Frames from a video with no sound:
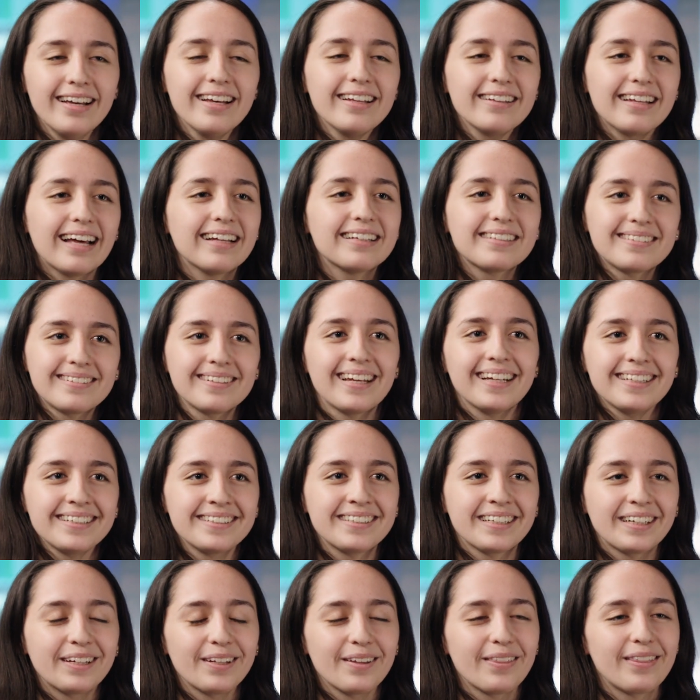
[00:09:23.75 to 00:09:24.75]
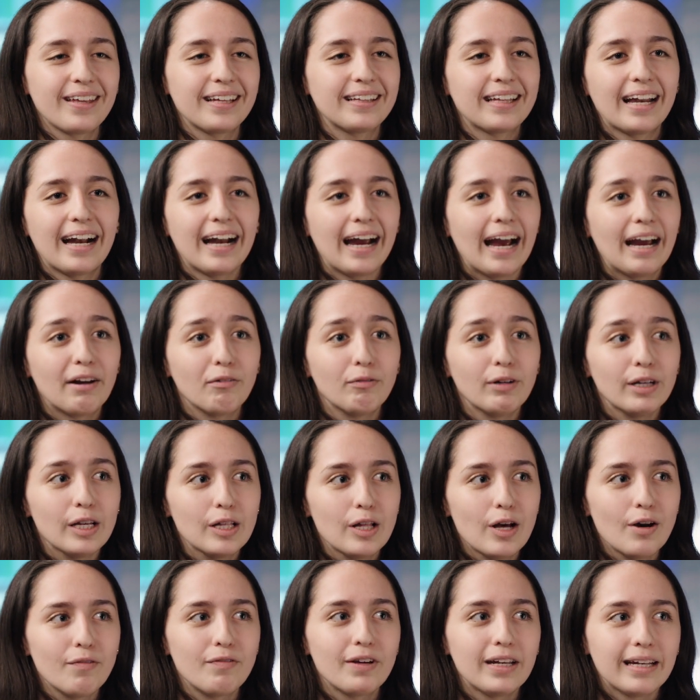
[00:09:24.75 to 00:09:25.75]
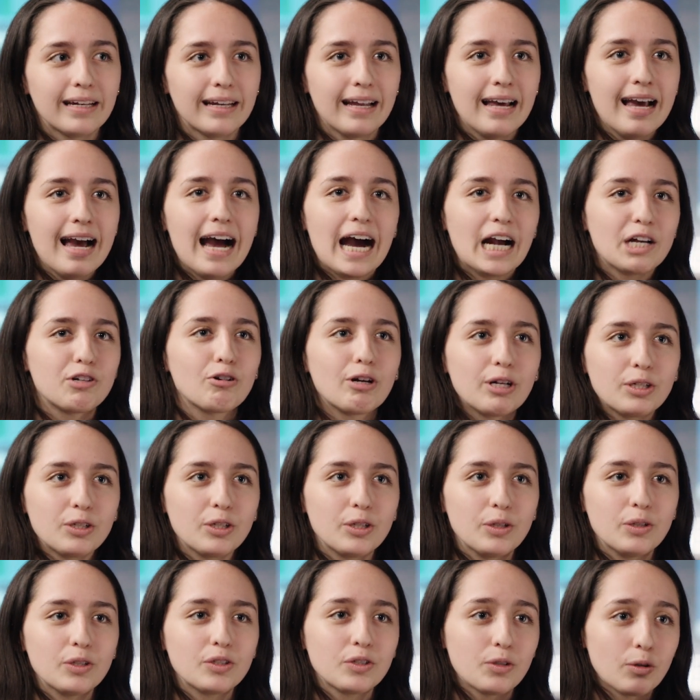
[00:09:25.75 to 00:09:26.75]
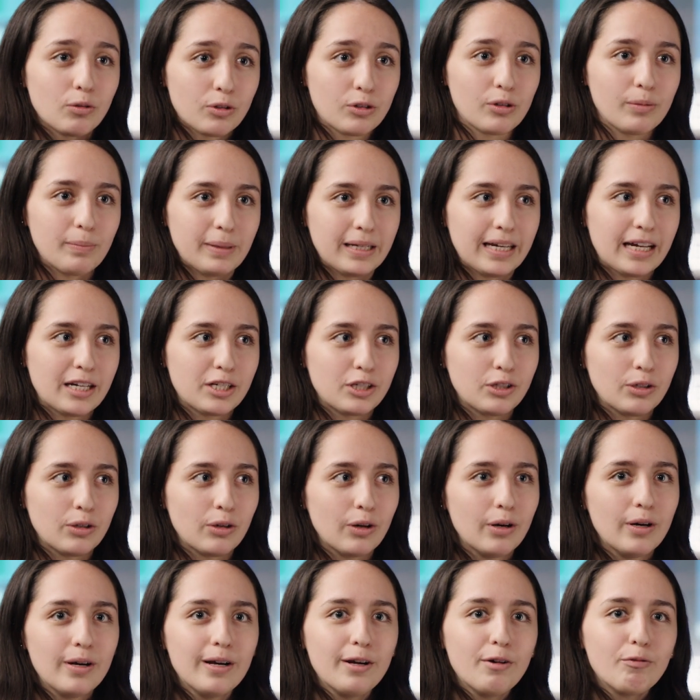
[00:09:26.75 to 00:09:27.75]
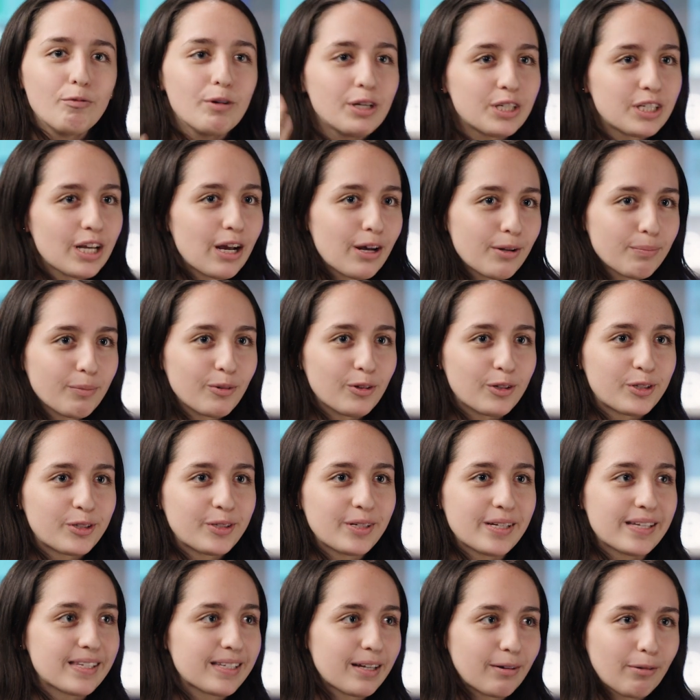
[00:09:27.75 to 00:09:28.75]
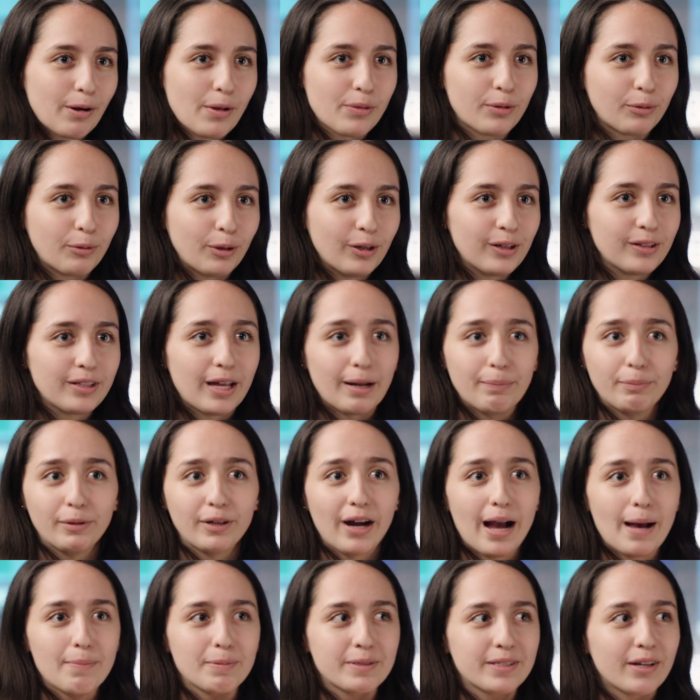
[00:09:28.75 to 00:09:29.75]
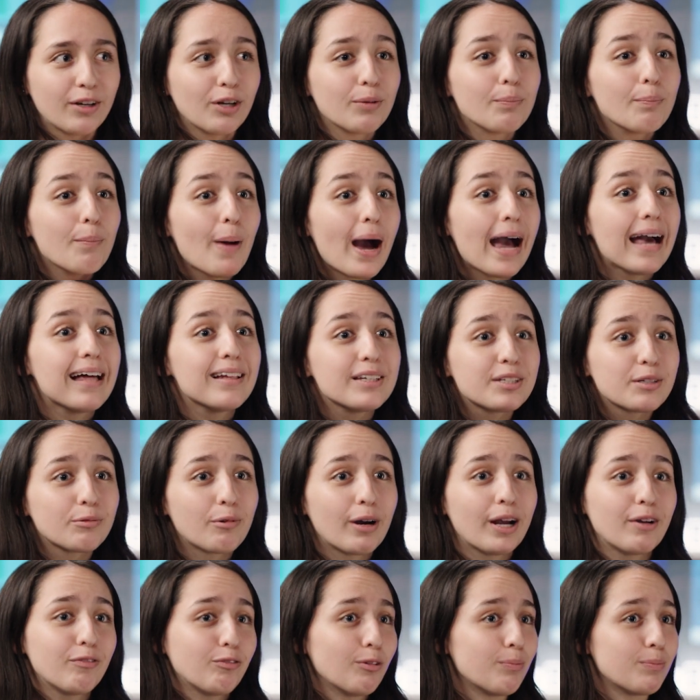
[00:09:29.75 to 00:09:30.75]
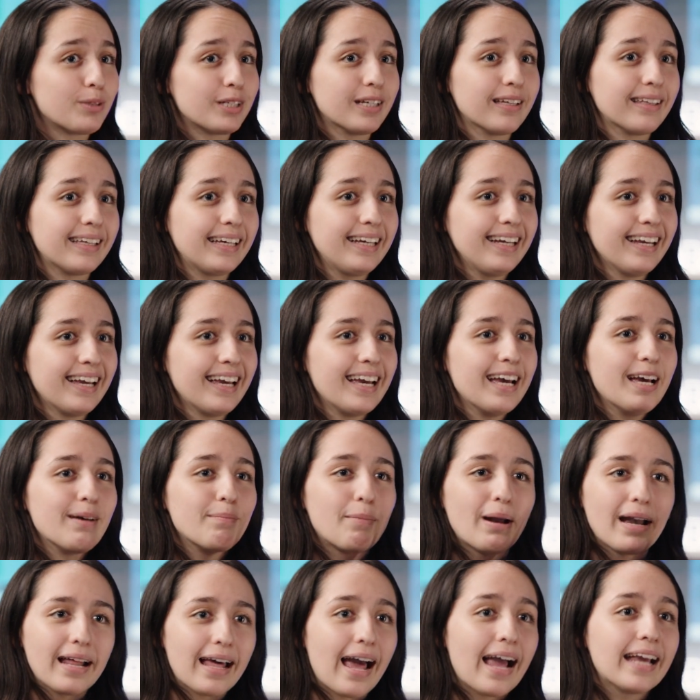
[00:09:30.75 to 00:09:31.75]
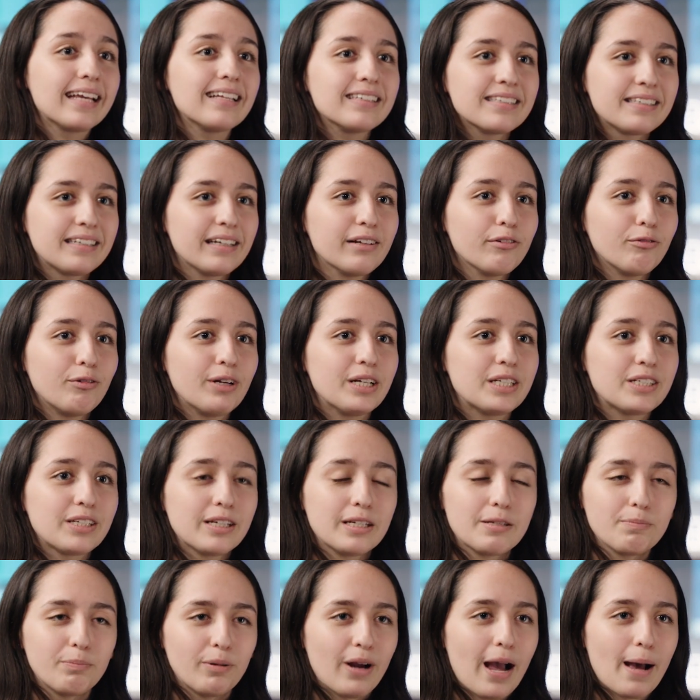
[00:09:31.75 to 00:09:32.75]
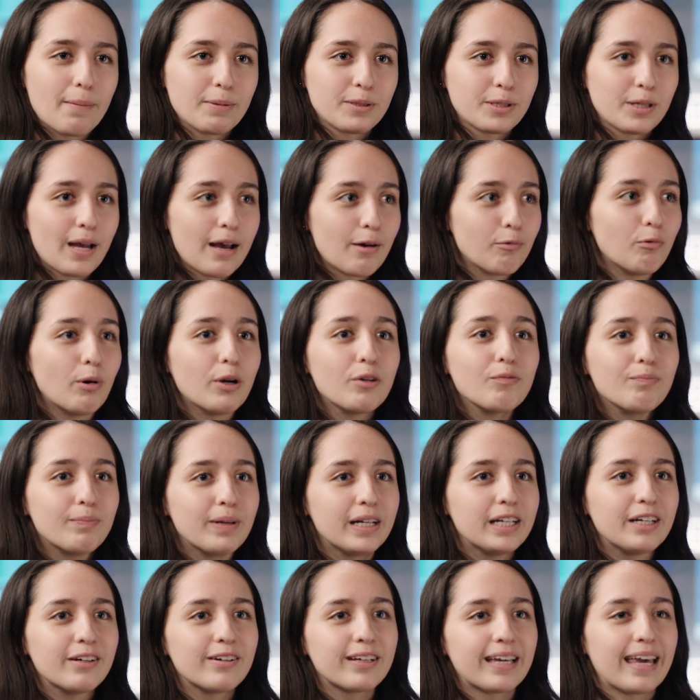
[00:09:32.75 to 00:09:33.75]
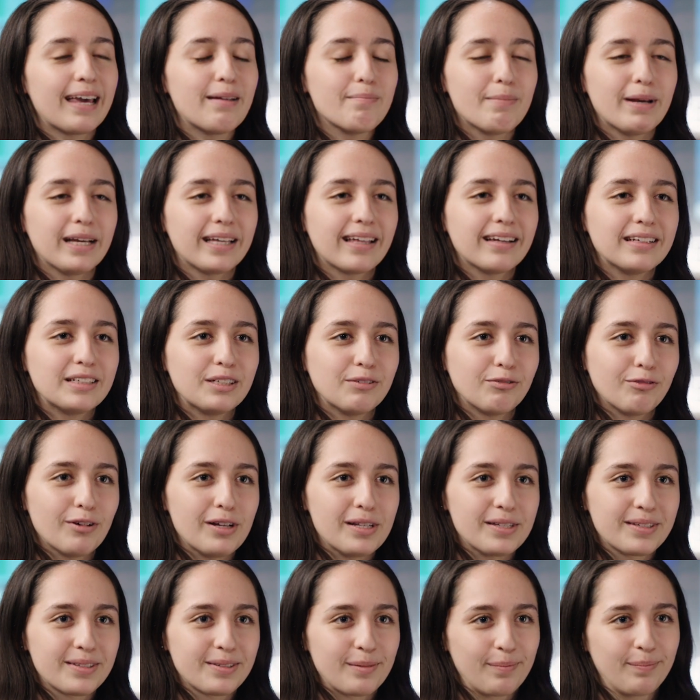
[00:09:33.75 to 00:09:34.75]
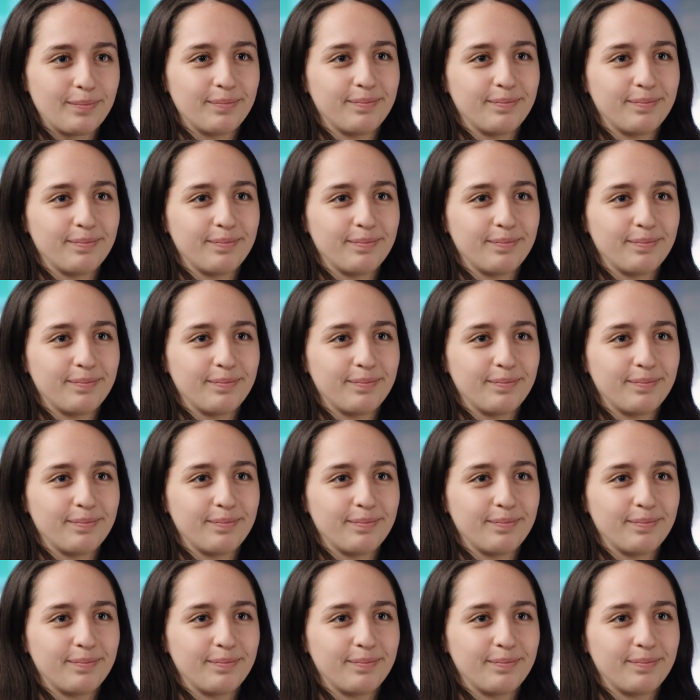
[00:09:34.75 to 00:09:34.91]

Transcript: That's the good thing that I really love, and I try to use social media to reach out more students around the world that perhaps are miles away from Chile, but I can still reach, and perhaps one video can make a difference.